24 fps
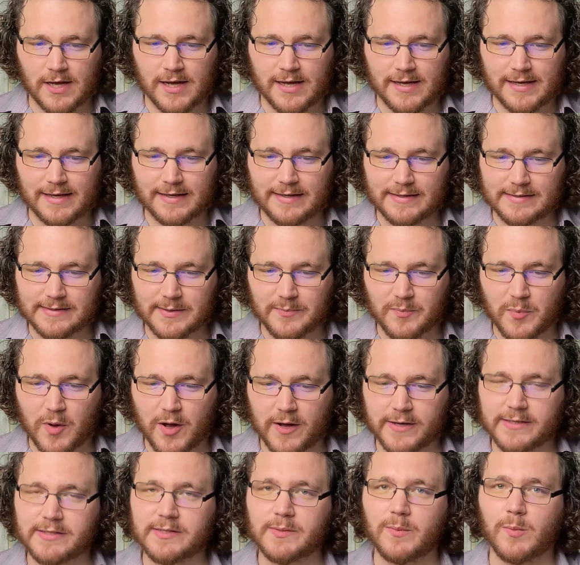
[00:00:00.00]
It is
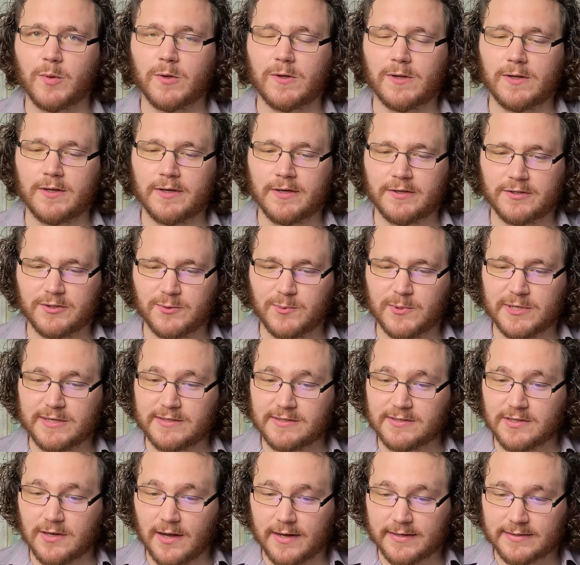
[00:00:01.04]
impossible to
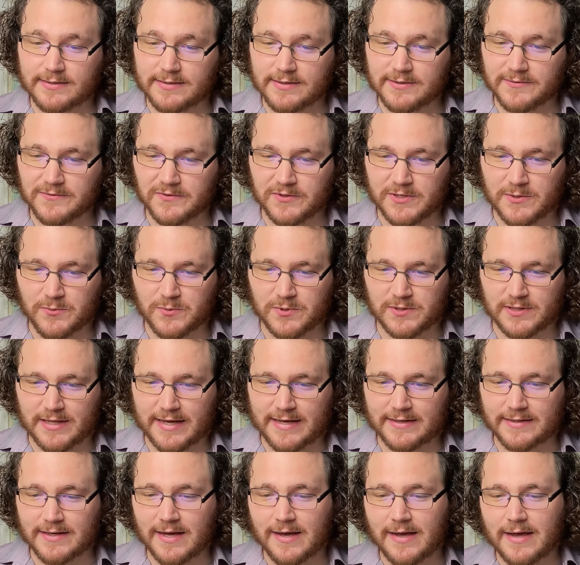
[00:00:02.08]
exhaustively
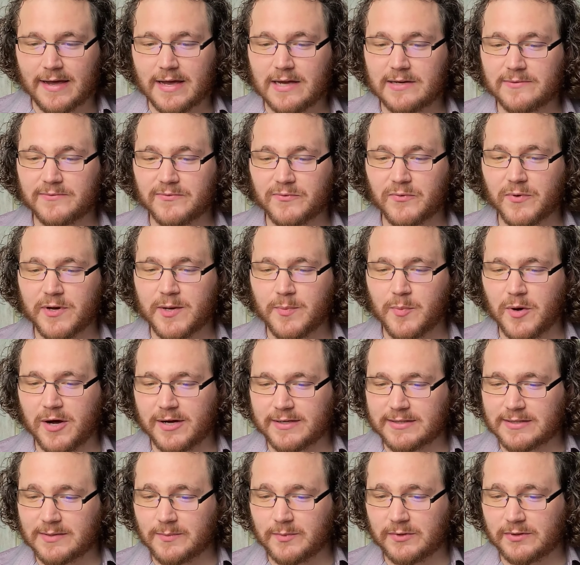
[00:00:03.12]
relate every
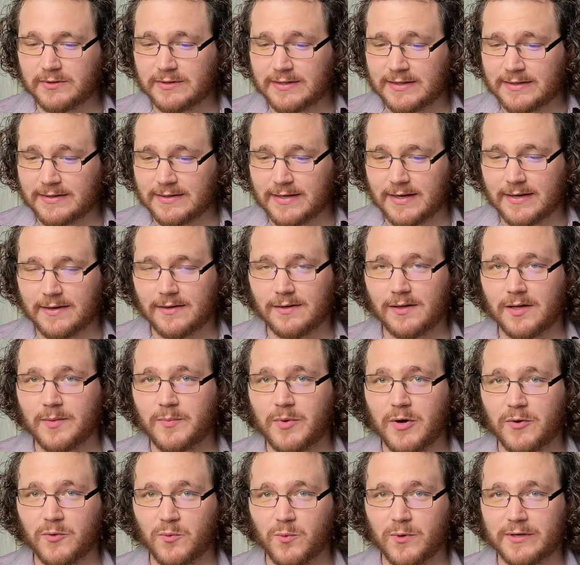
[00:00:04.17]
possible detail
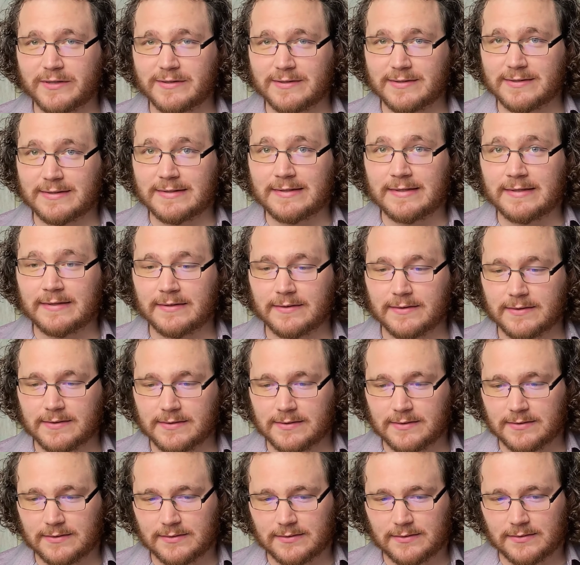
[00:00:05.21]
about one's
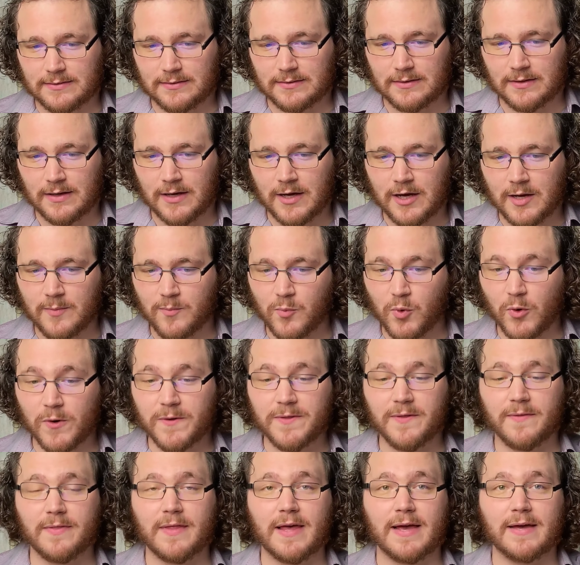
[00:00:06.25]
scenes. More
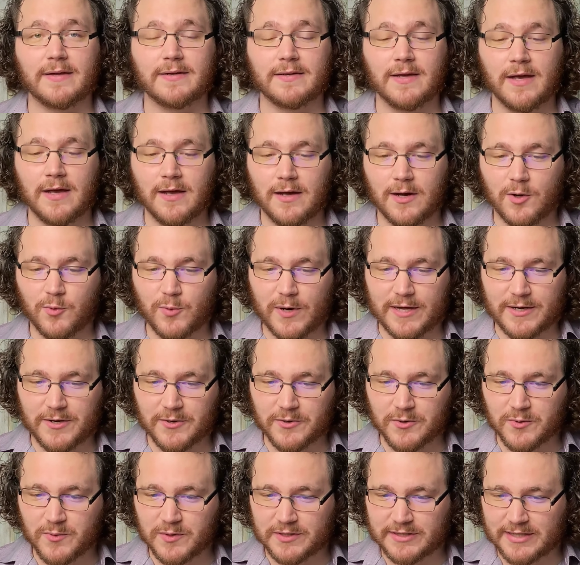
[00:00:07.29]
than that, a writer
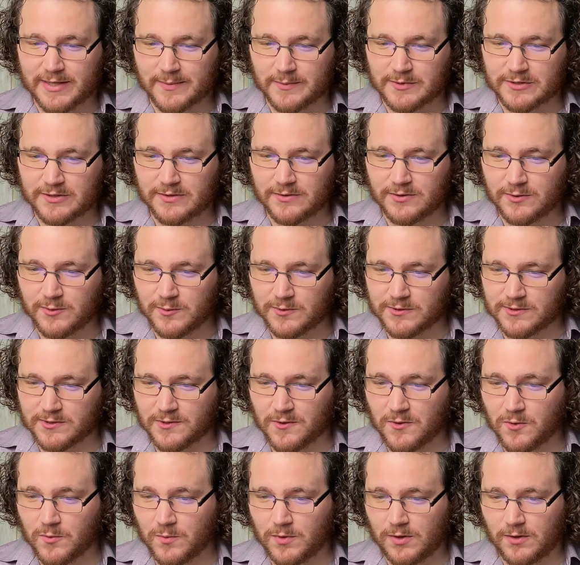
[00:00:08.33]
who attempts to do
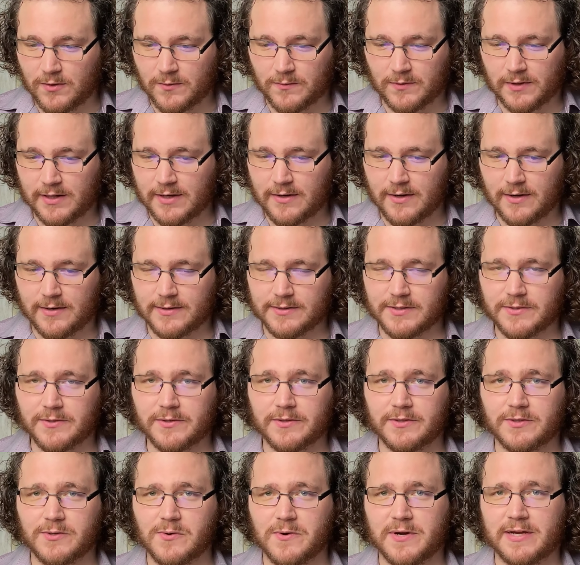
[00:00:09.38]
so will only cause her
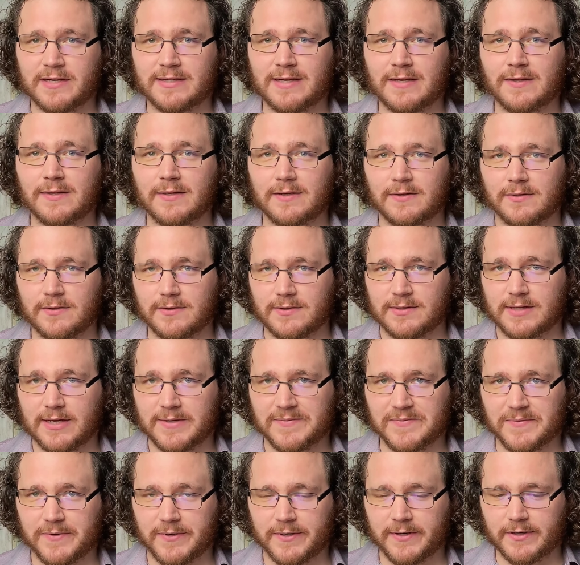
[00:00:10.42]
storytelling to
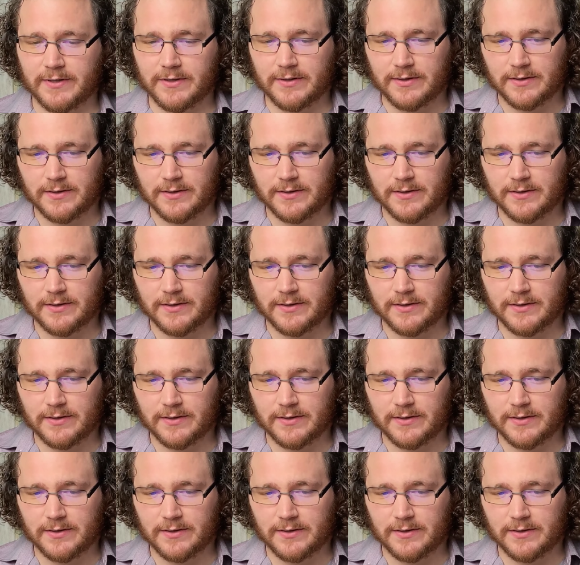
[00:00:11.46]
suffer.